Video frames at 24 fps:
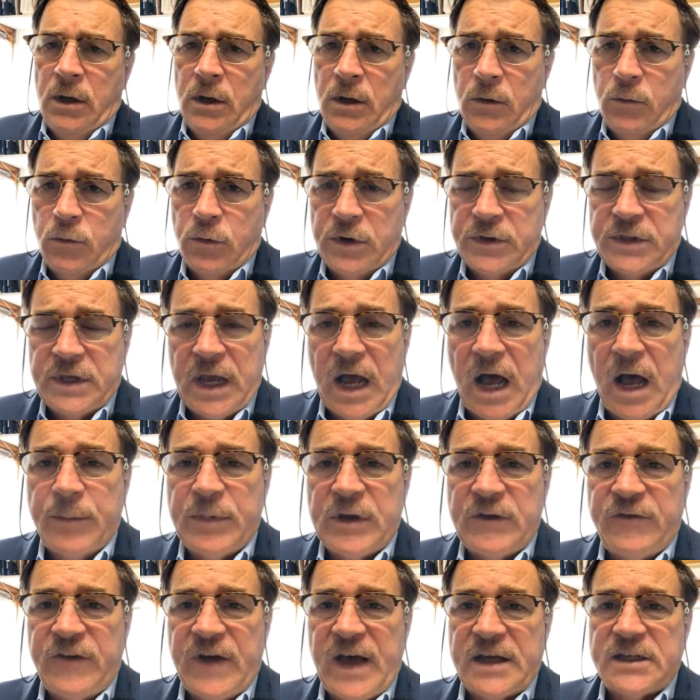where the
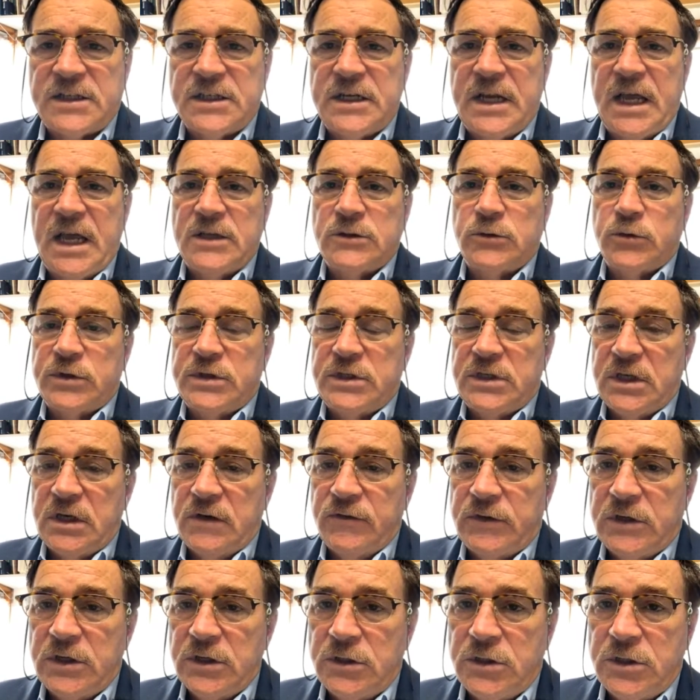Abe faction has
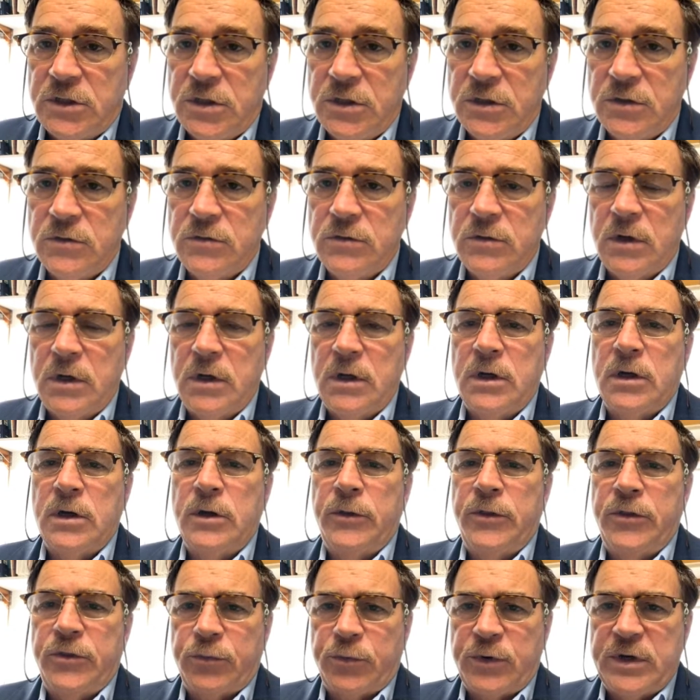received
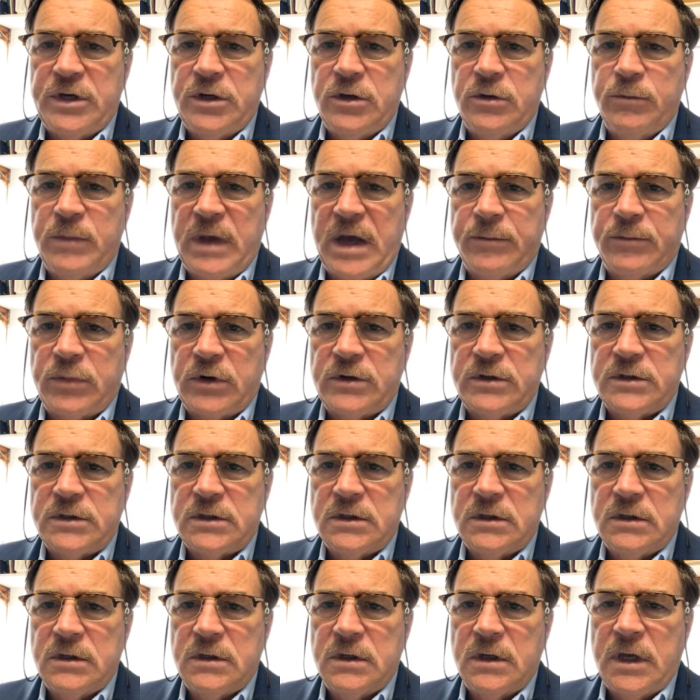3 new members,
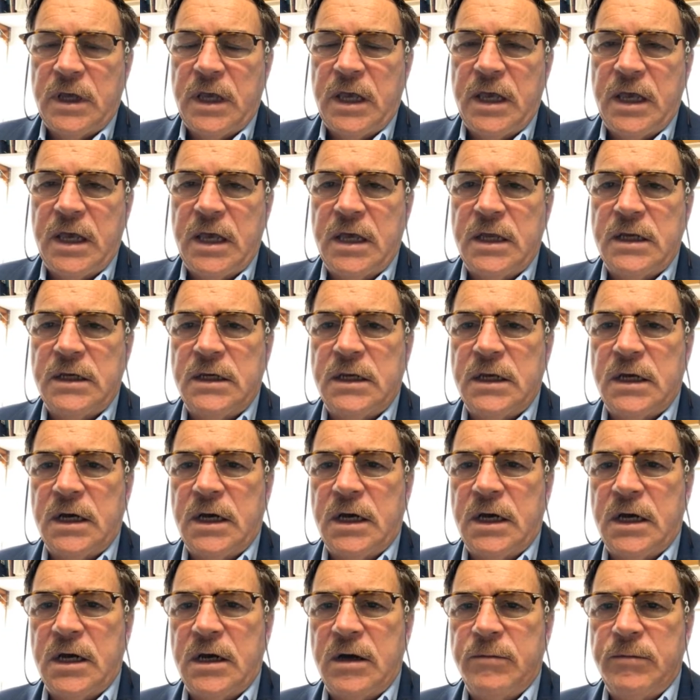and
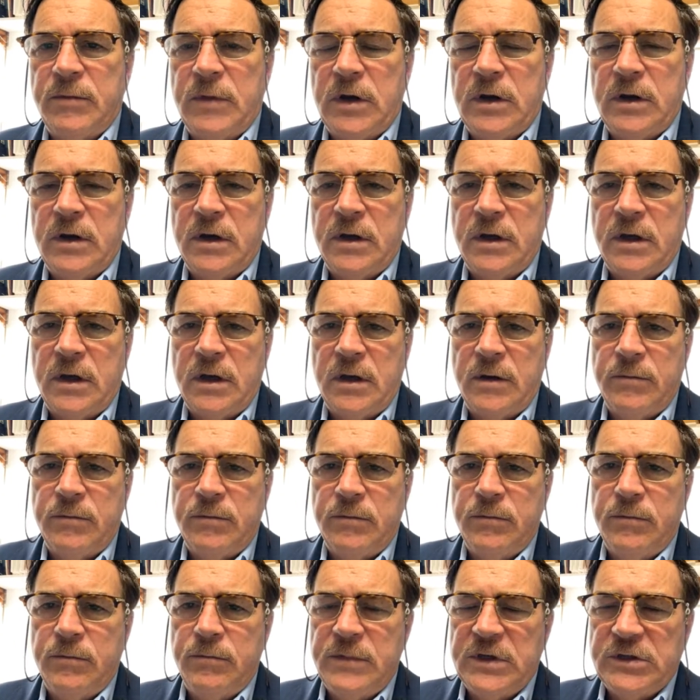
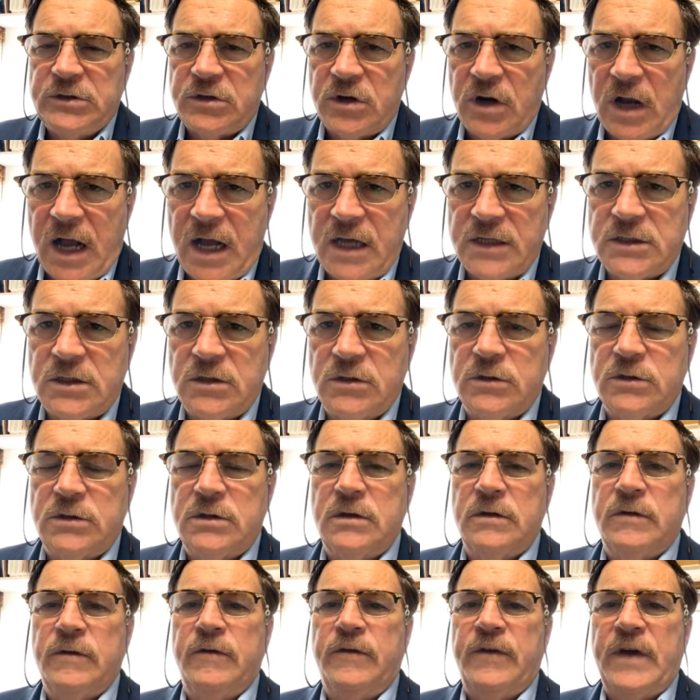Mr. Aso's
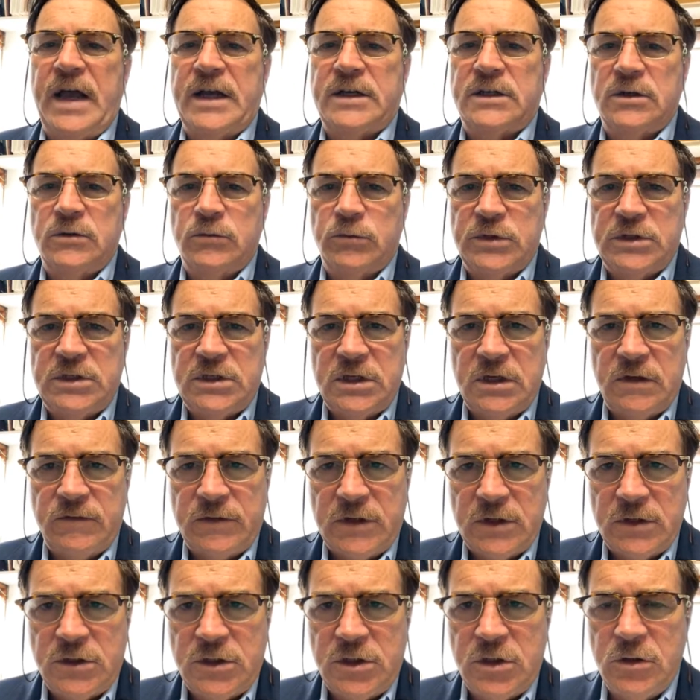faction received
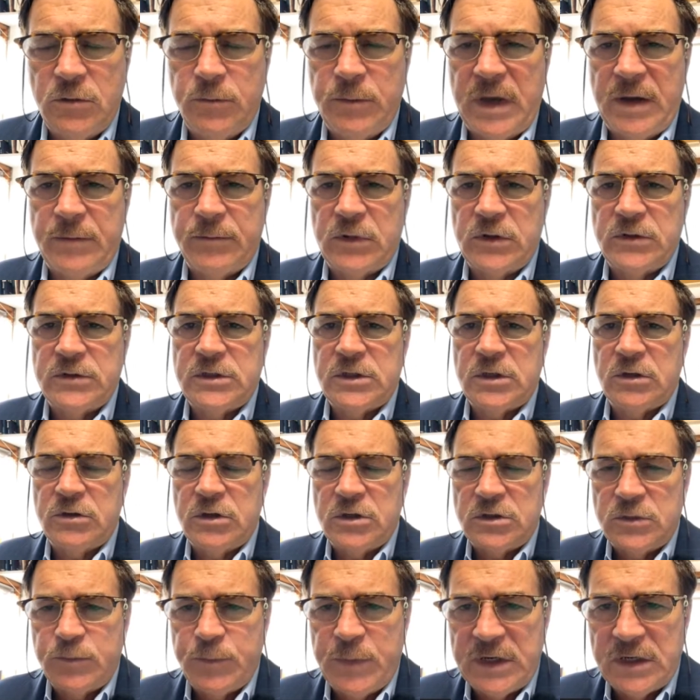2 members. So
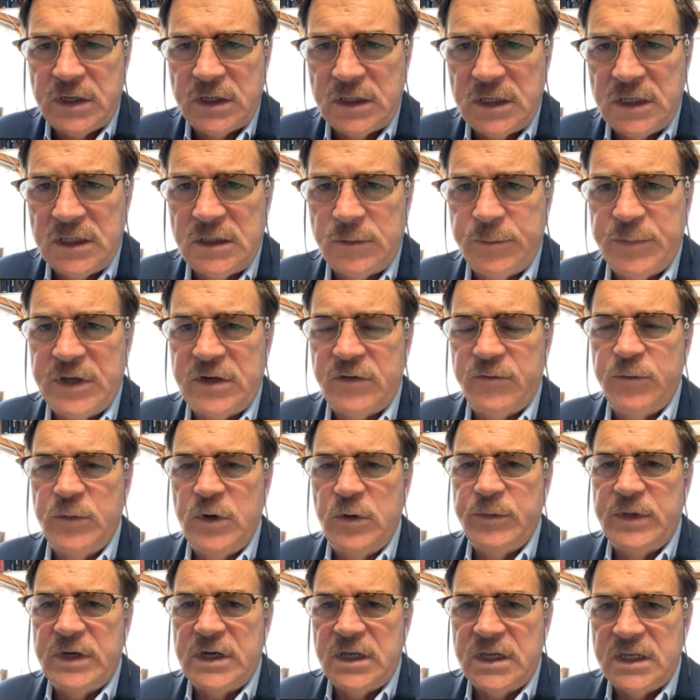there's been a little bit of
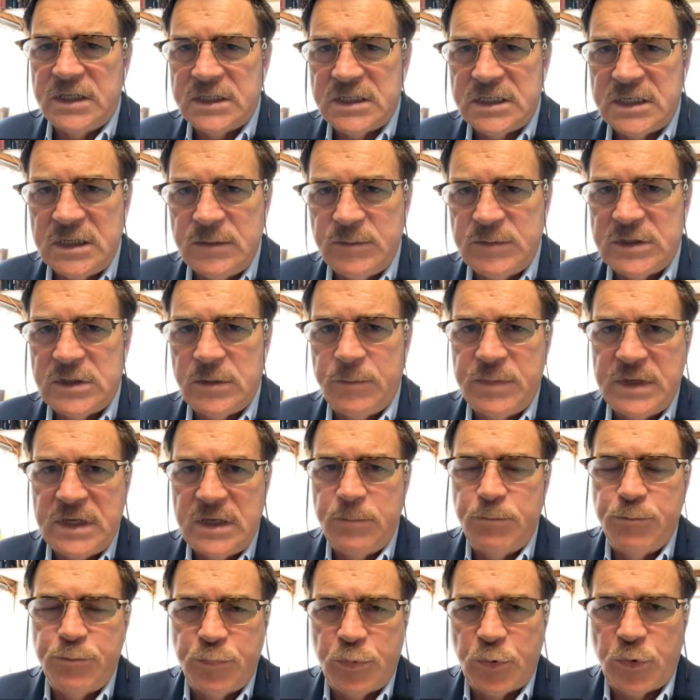movement. It seems to
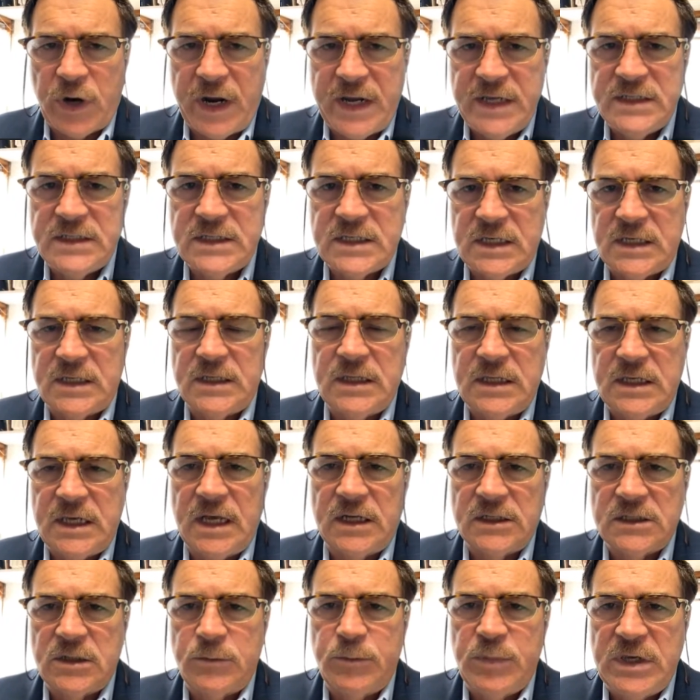be bracing, the
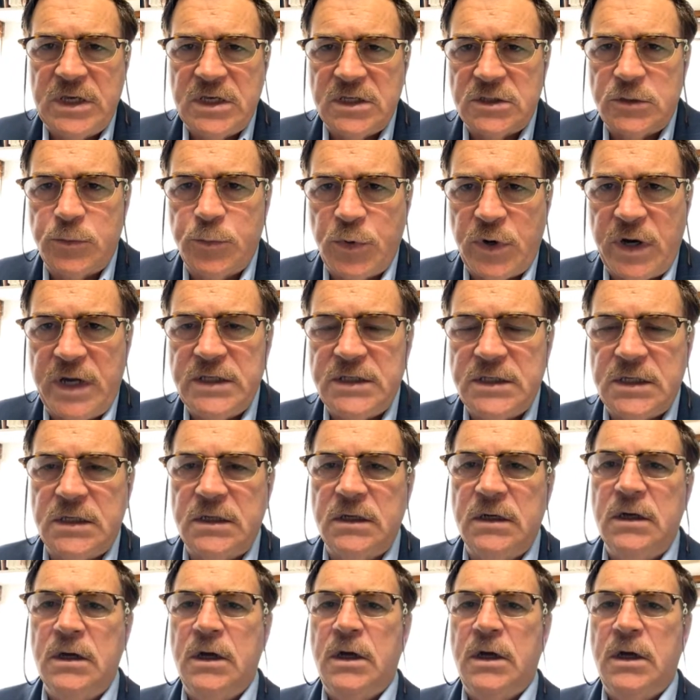LDP is bracing